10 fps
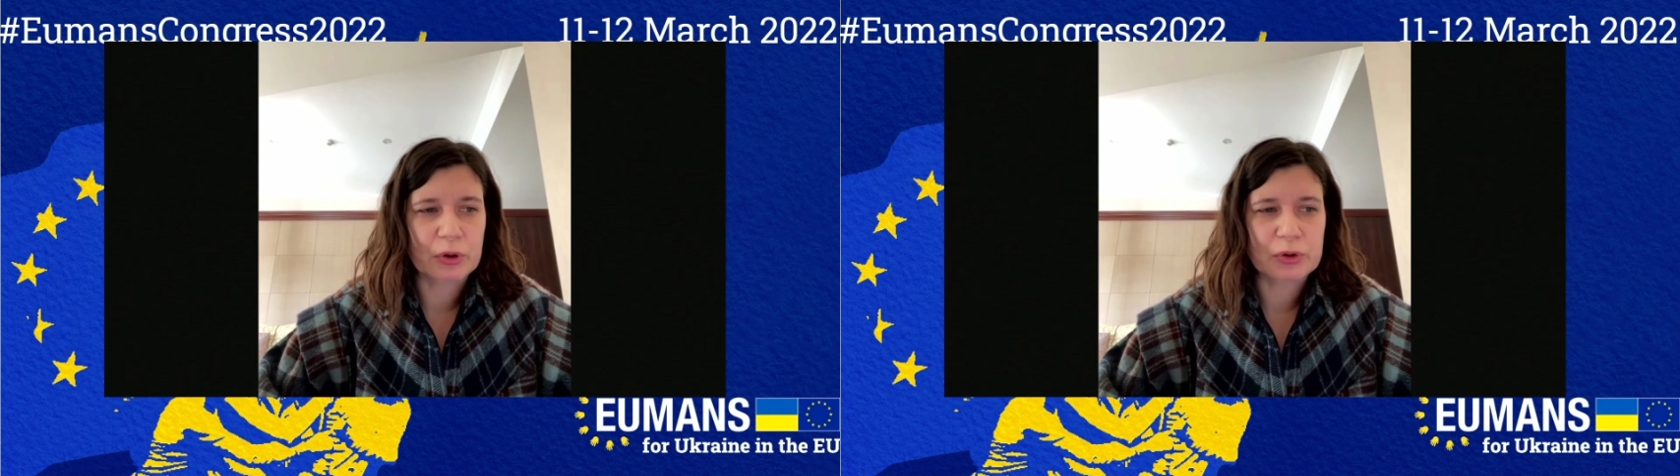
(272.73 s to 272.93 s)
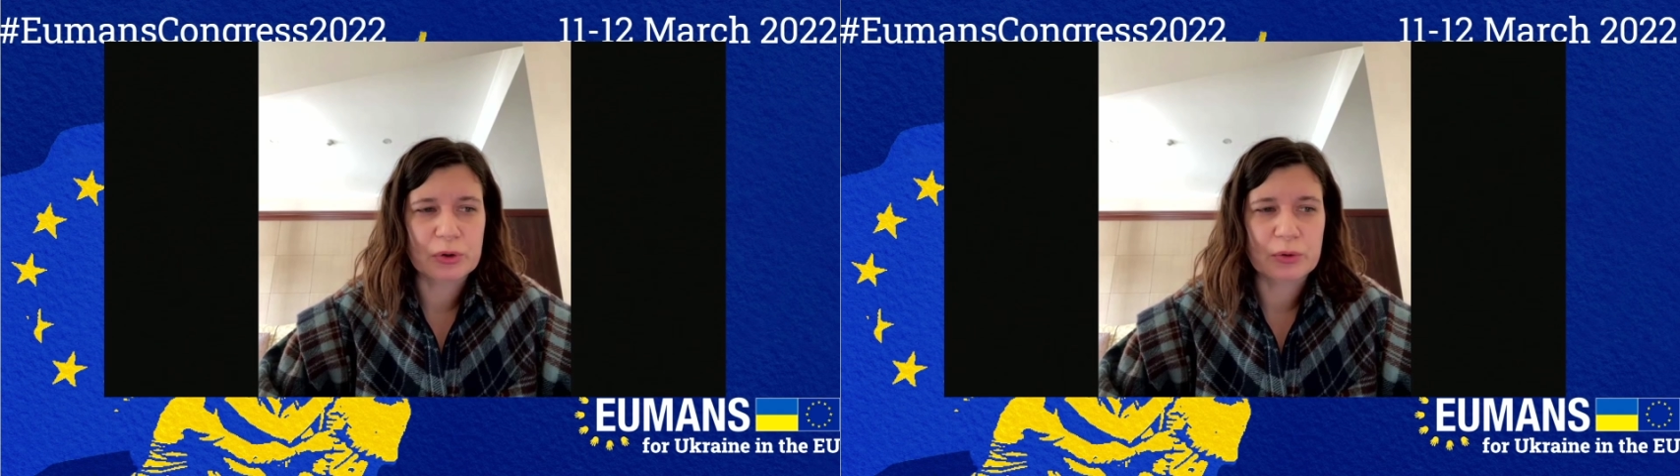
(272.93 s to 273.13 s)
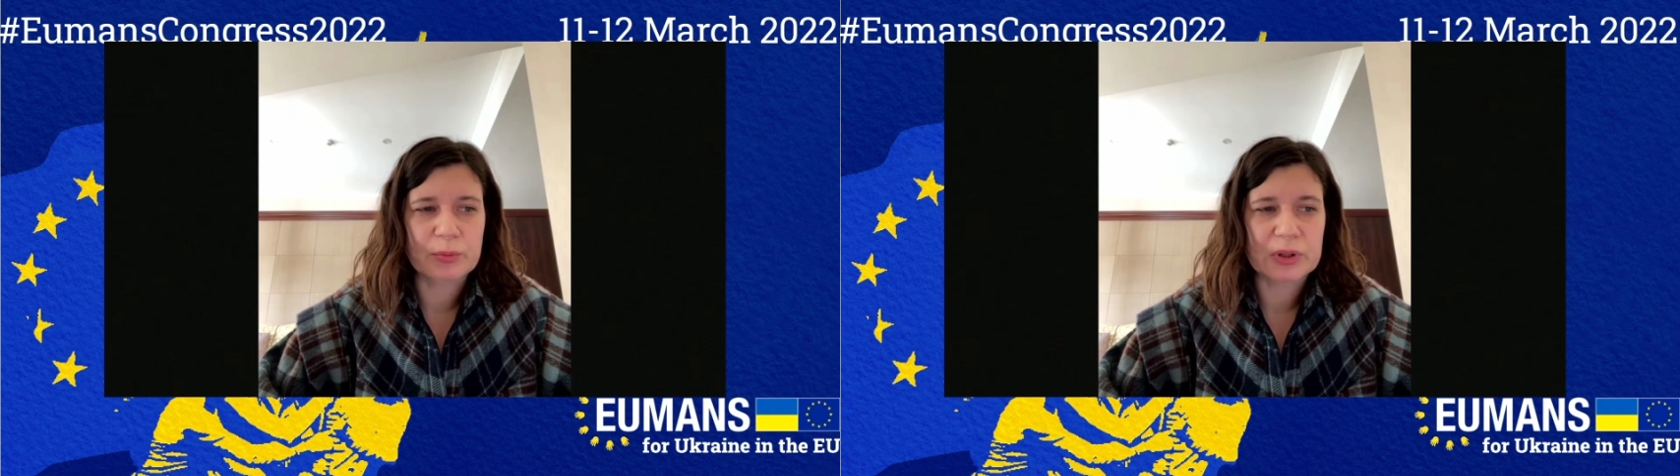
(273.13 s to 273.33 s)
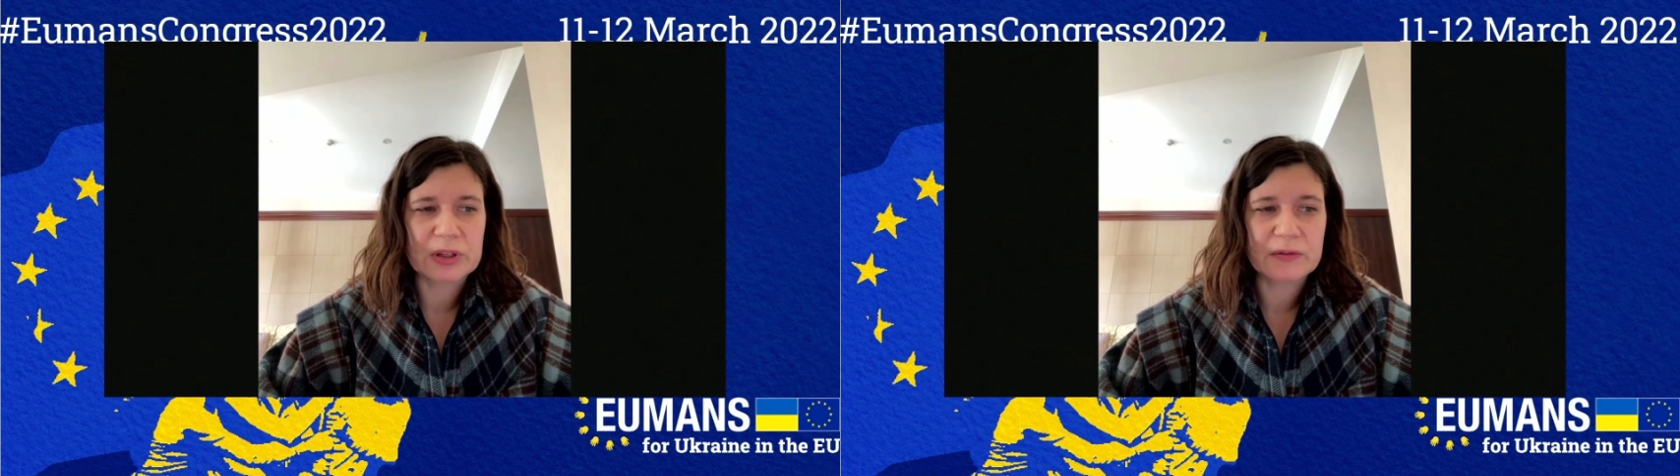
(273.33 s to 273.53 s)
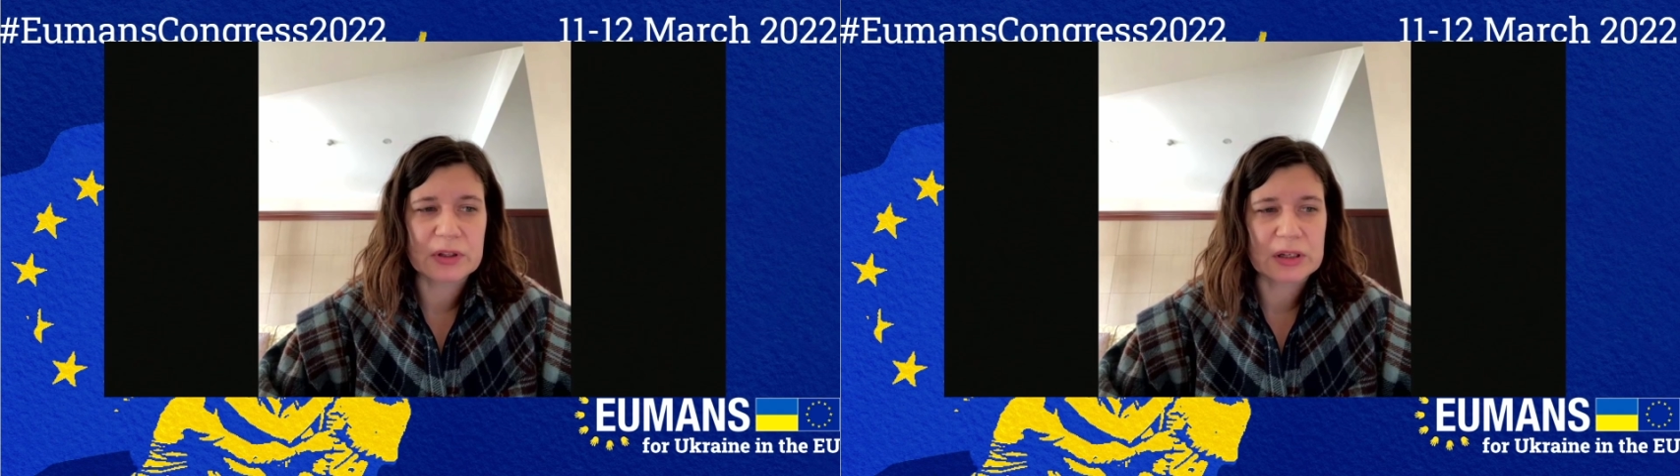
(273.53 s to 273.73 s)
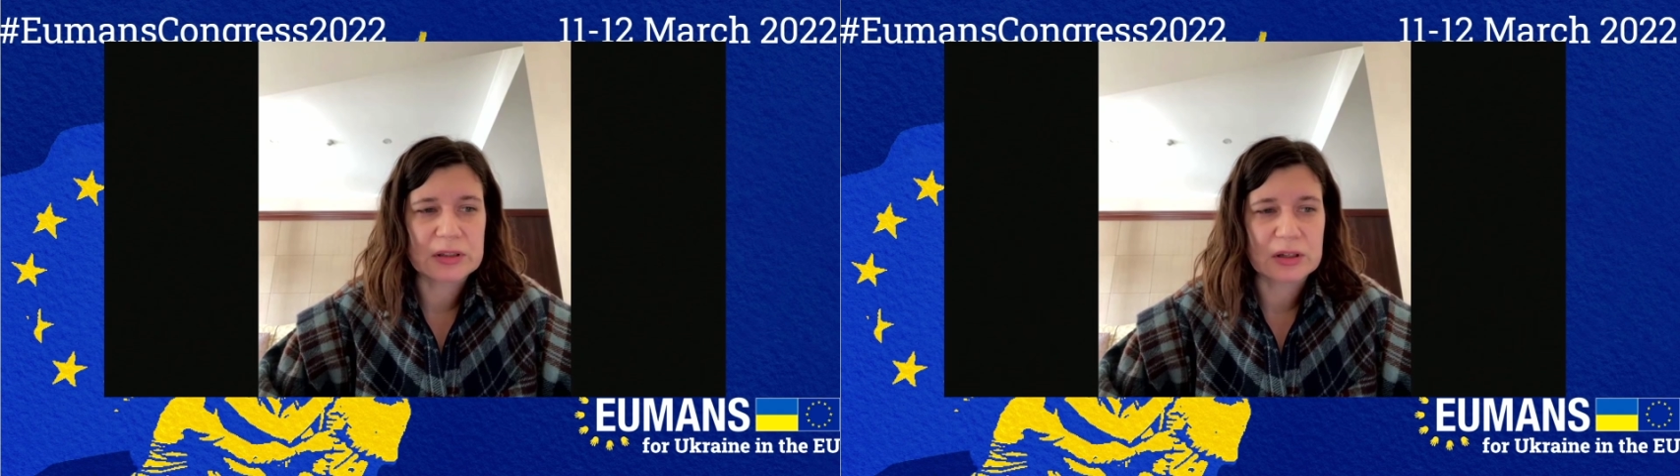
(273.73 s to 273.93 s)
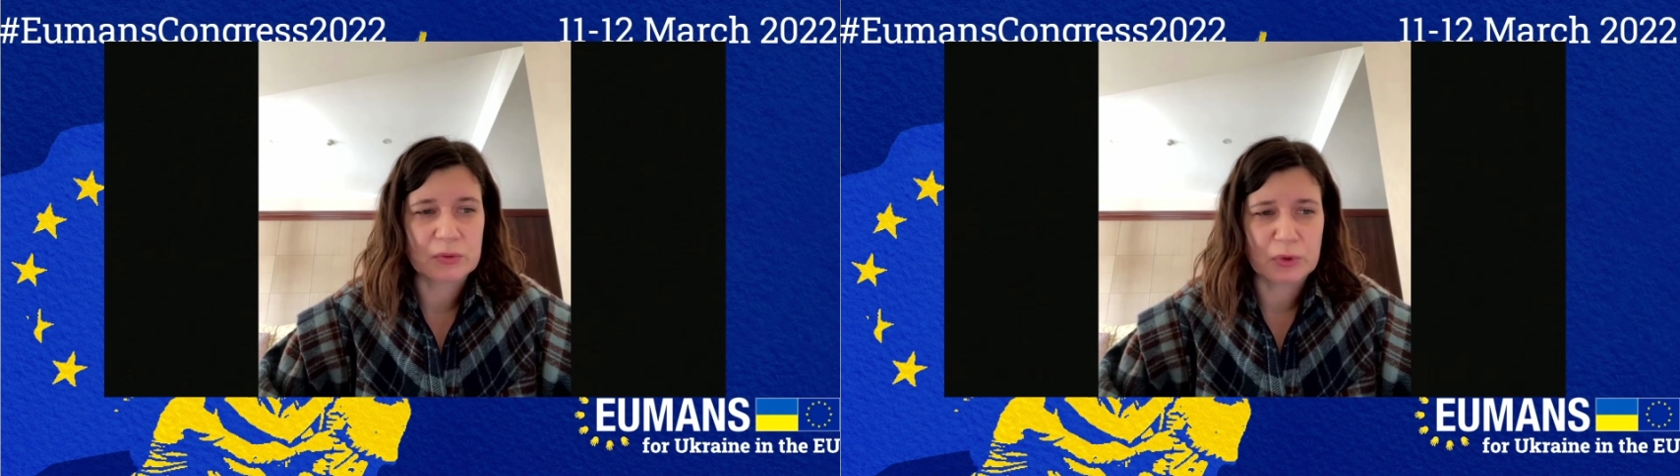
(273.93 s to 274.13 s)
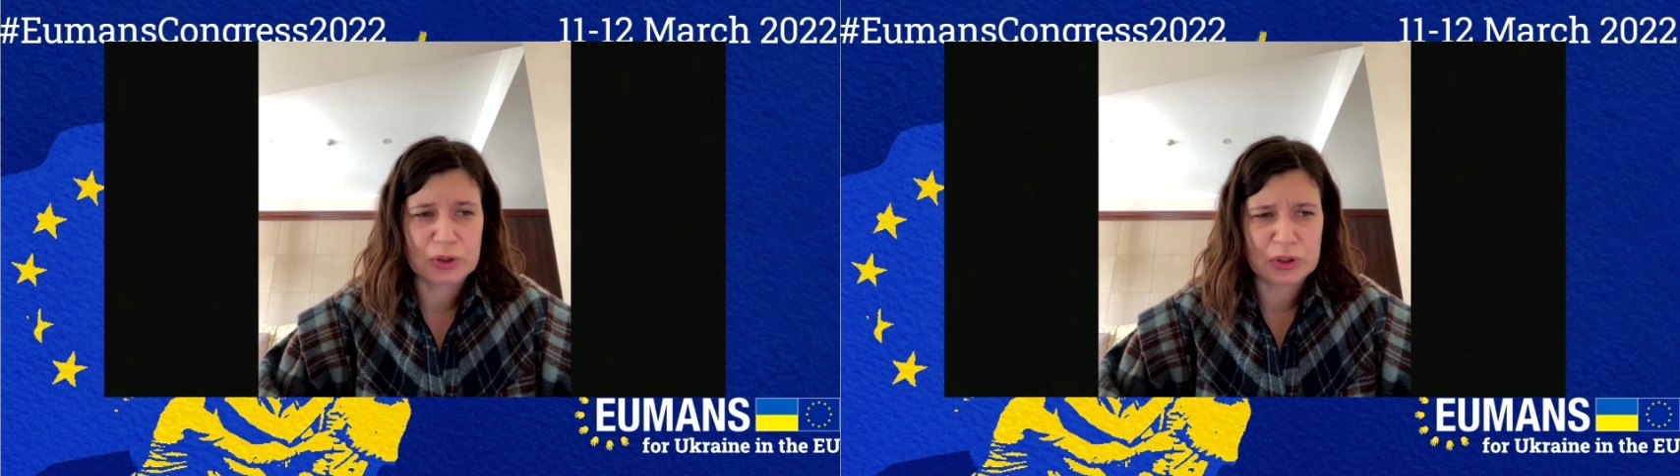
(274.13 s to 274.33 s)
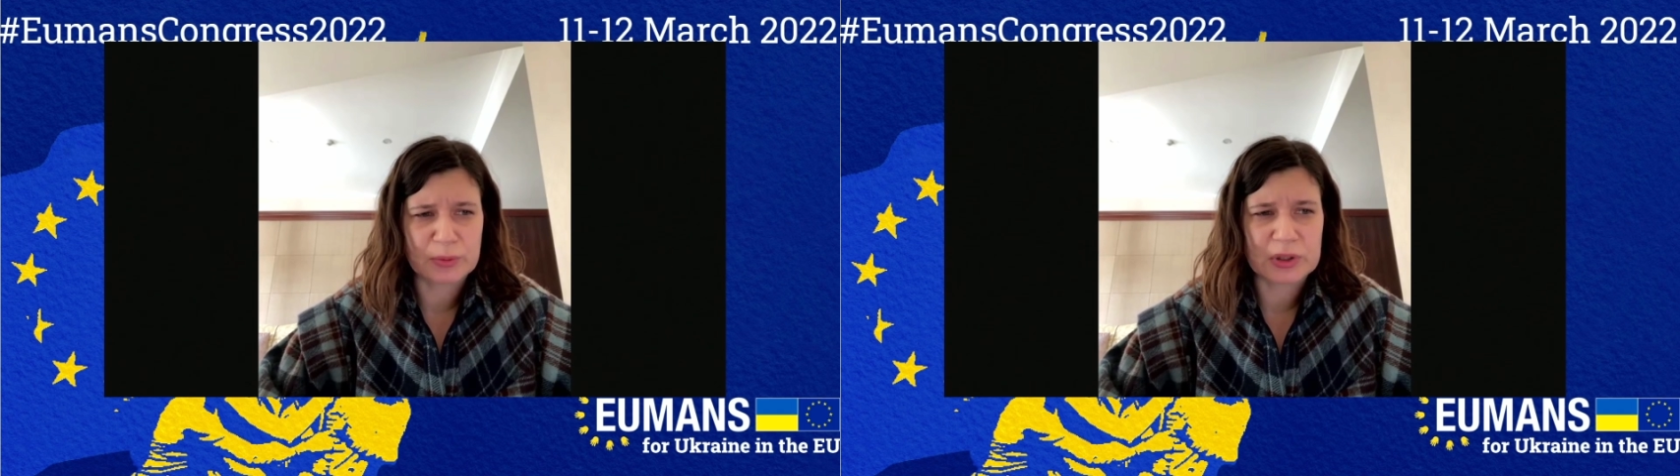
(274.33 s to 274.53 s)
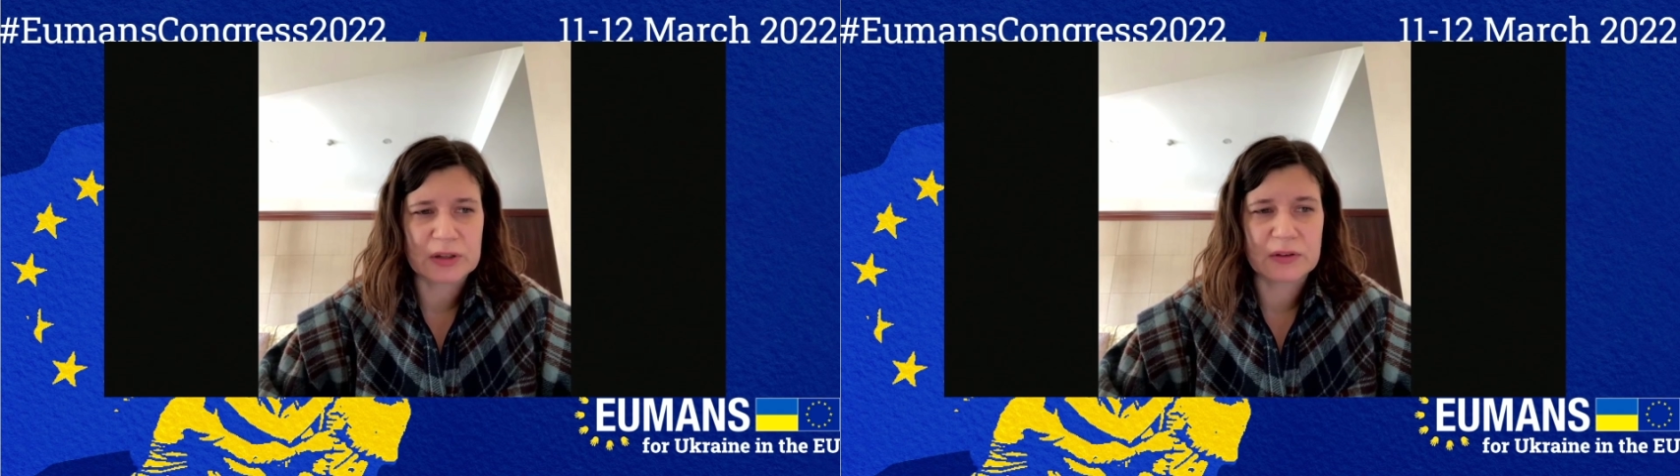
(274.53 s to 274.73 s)
those who believe in it and want to
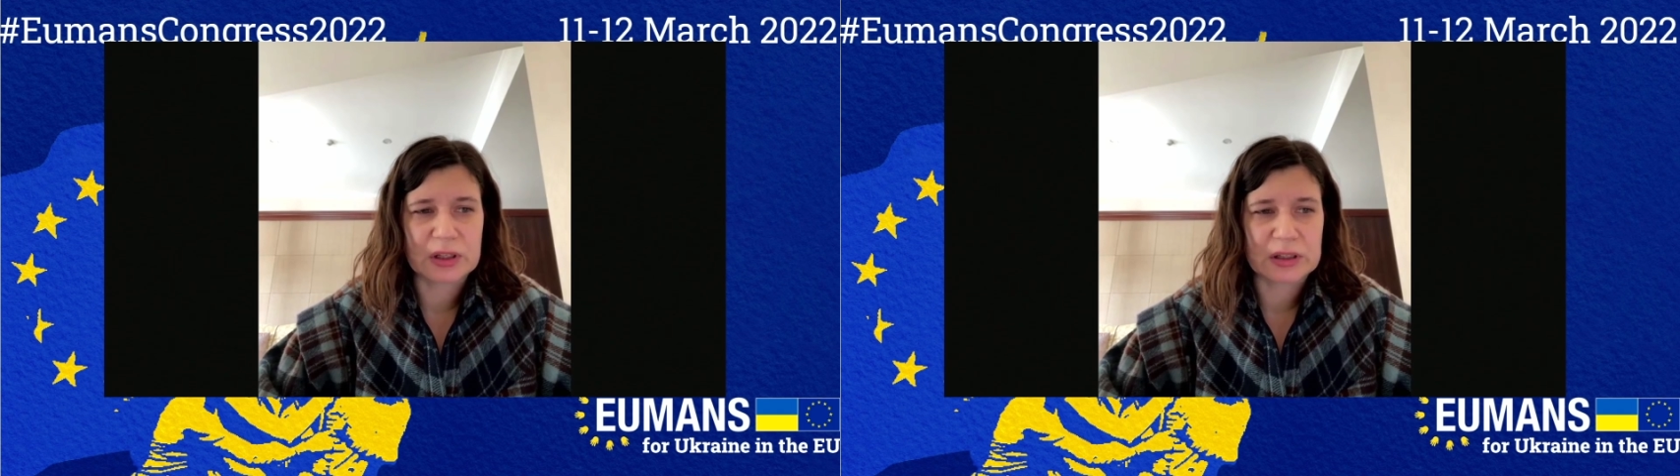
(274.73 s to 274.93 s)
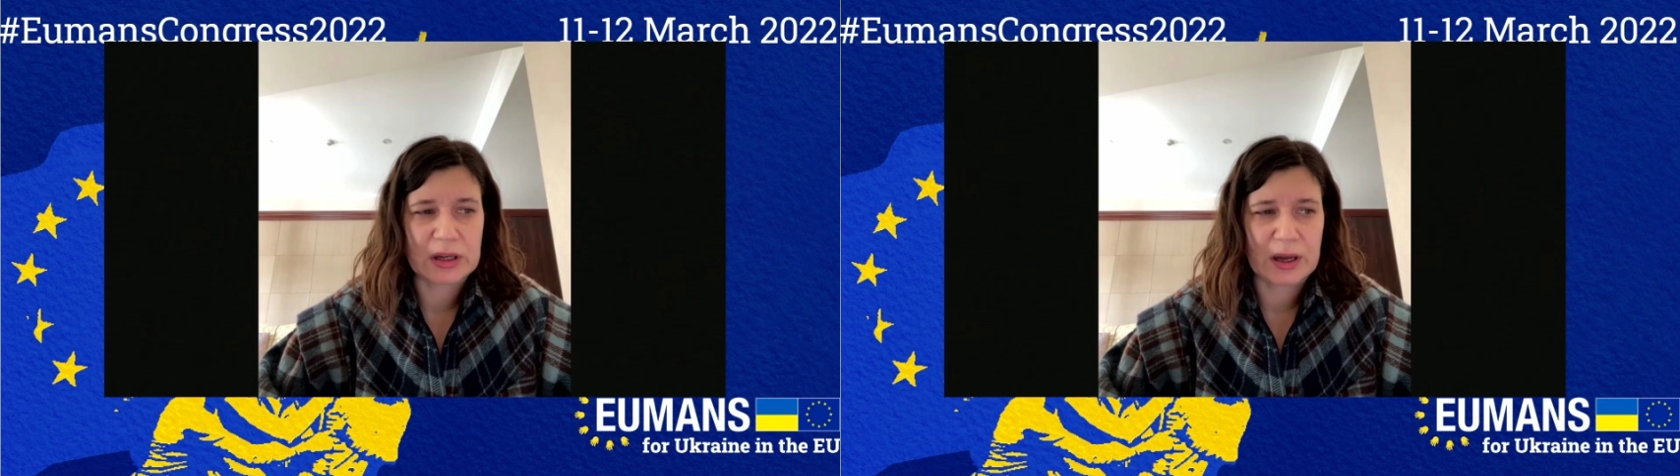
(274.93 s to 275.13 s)
believe in it,